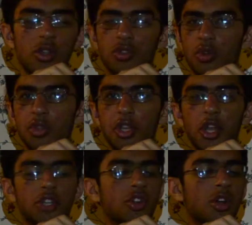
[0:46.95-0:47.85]
So the
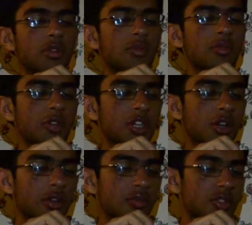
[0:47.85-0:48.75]
electrode
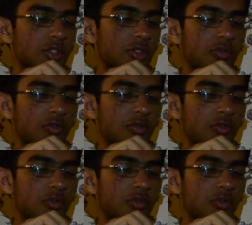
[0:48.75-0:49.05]
becomes